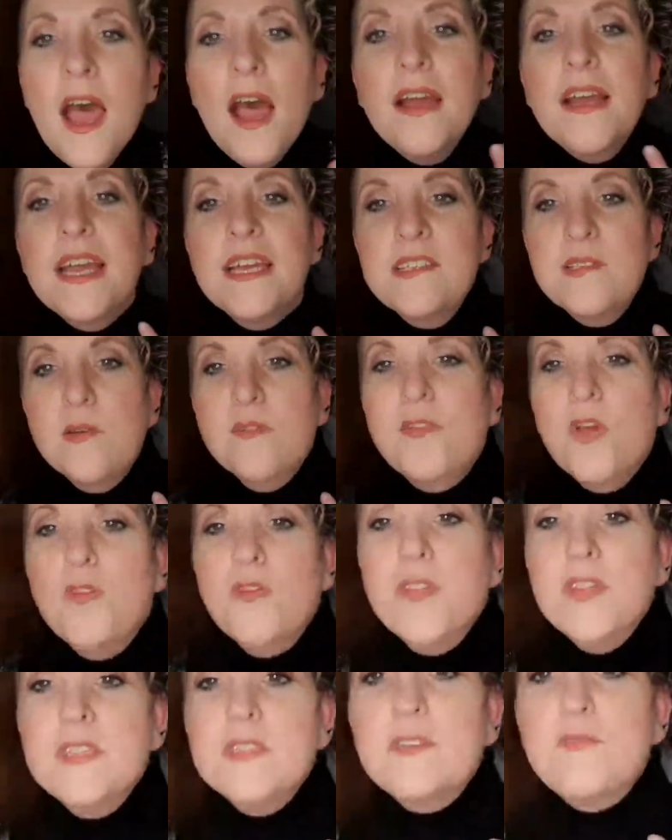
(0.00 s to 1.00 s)
Okay, so I've
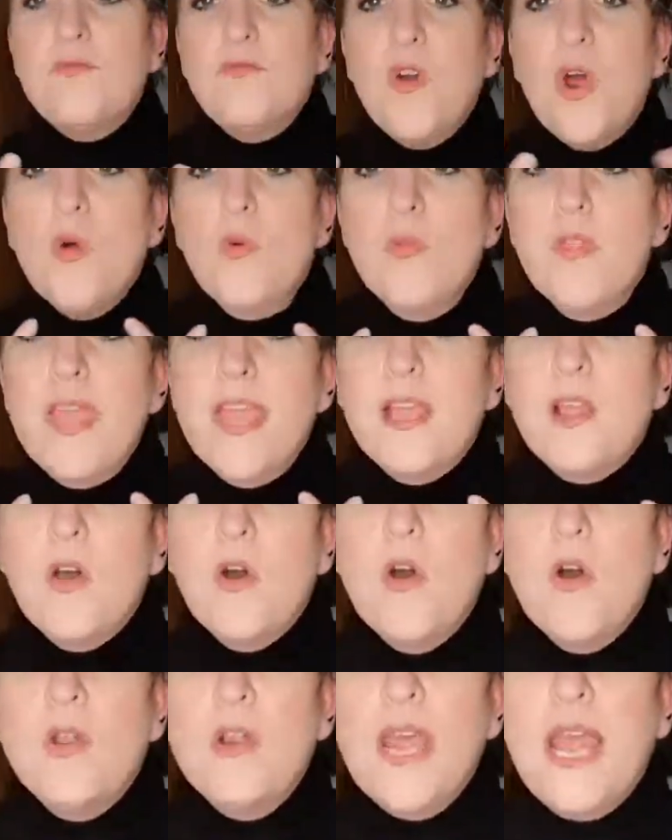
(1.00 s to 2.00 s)
got the roll neck
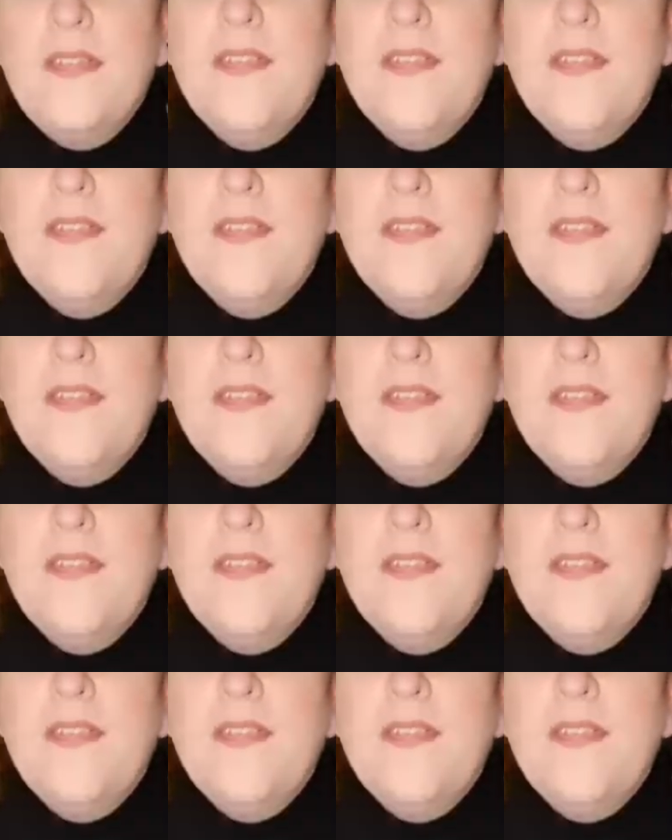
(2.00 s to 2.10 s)
on,